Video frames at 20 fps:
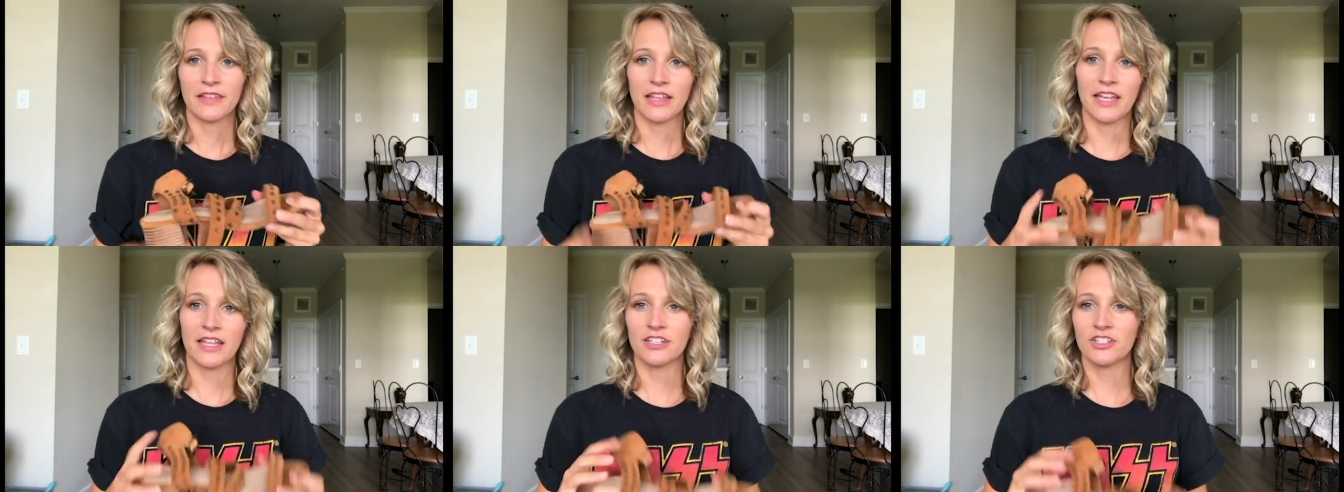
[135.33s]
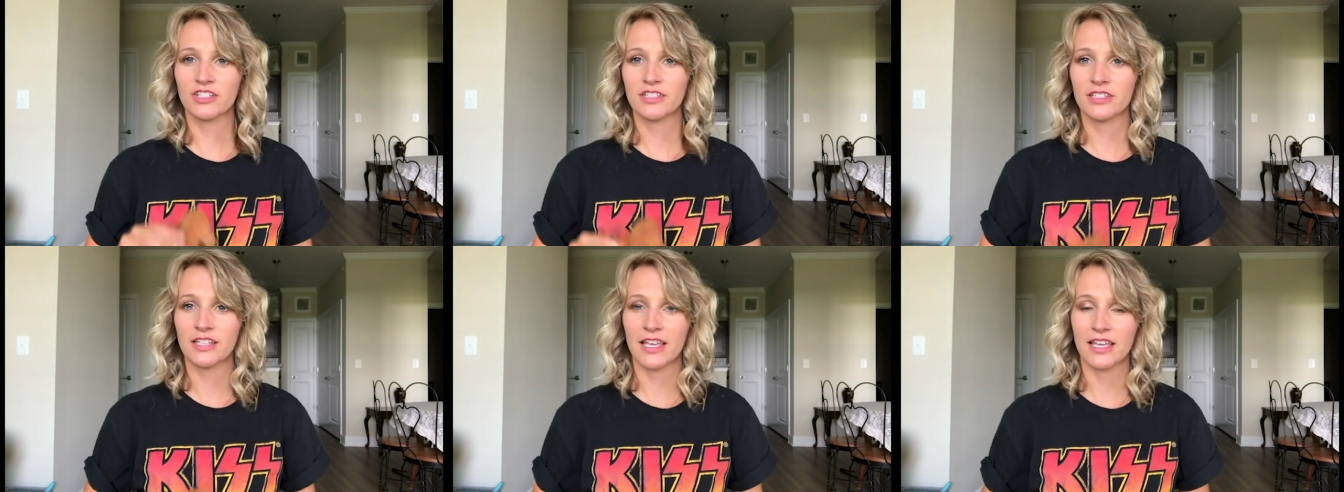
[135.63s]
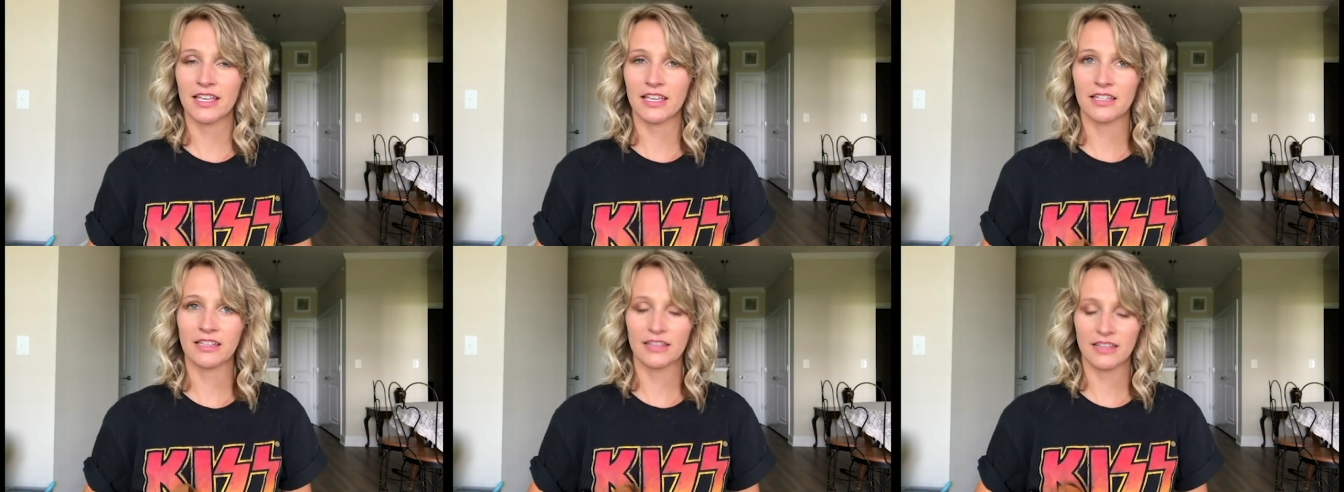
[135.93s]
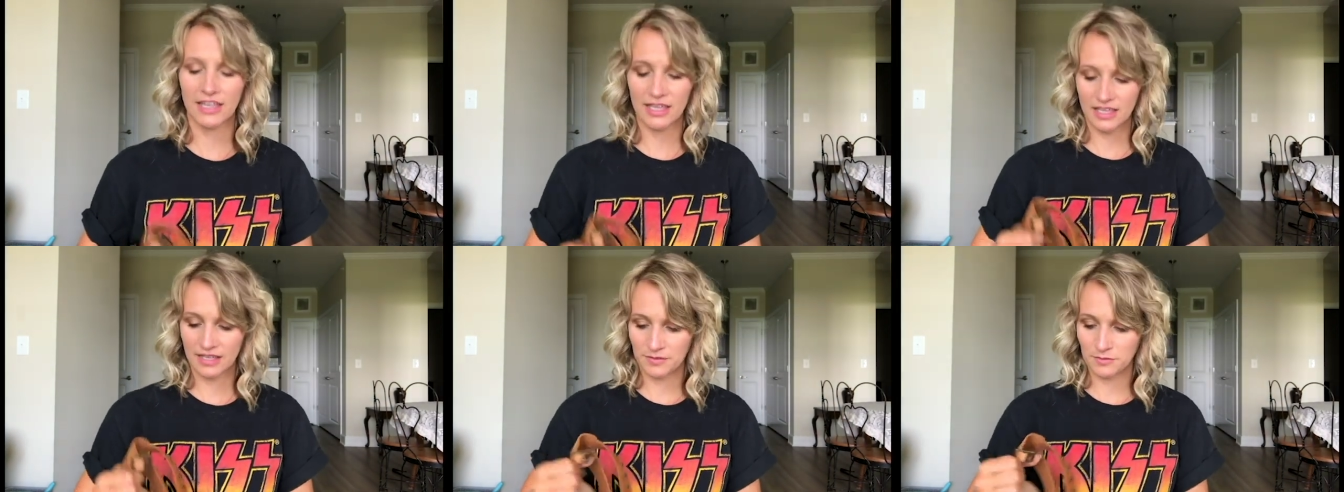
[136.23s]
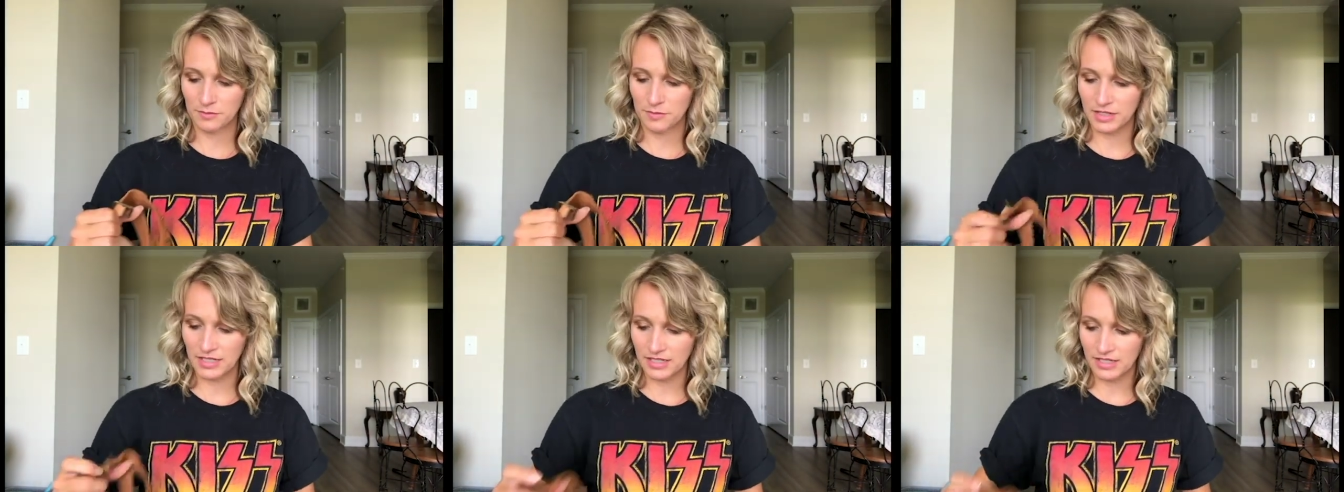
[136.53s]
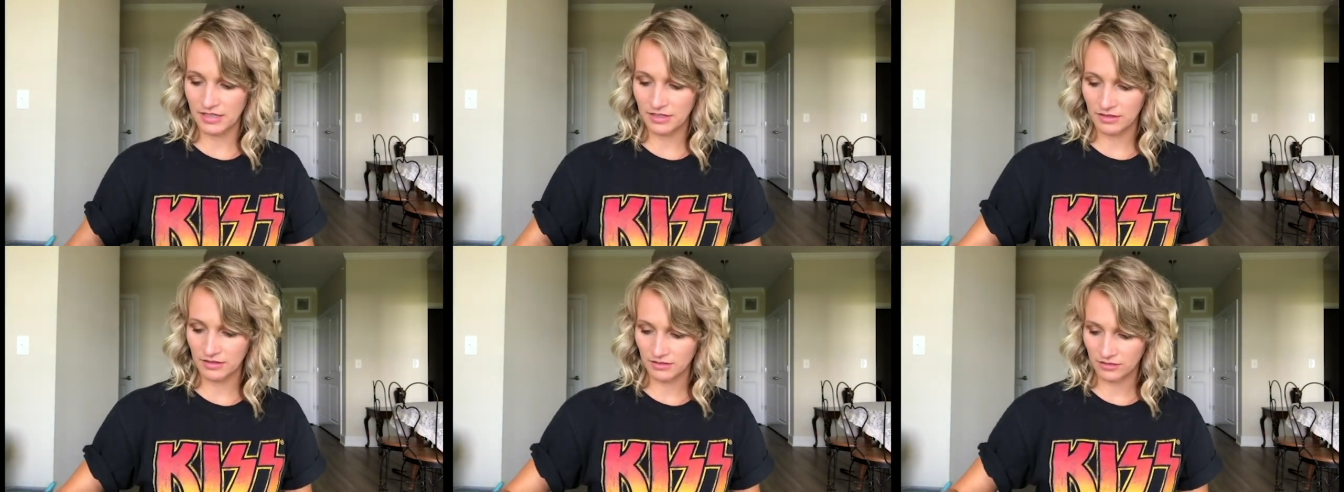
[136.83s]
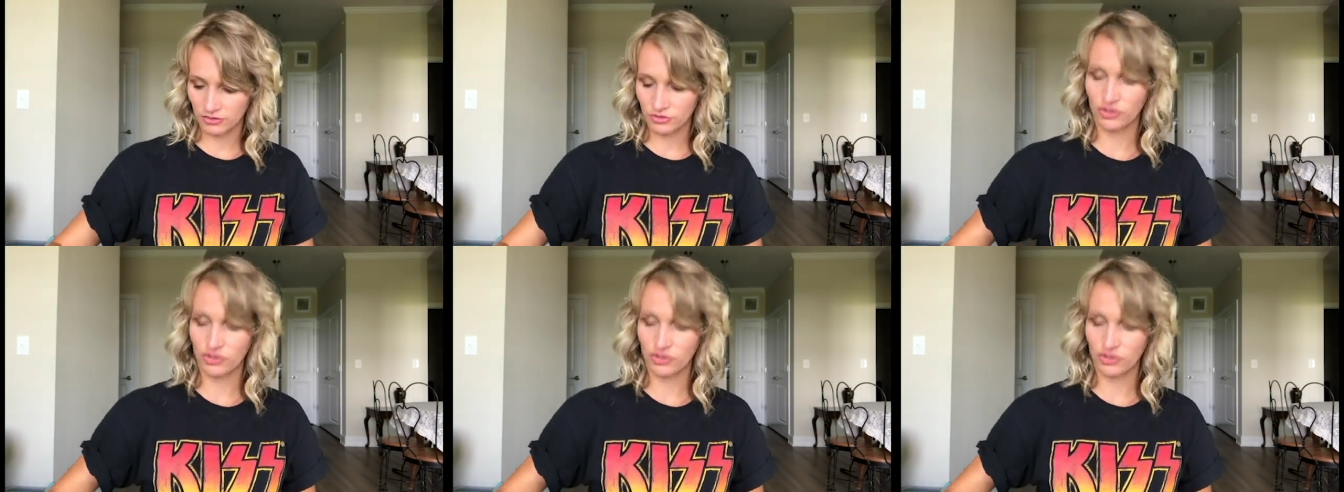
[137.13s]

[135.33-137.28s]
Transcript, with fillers: and just like they can be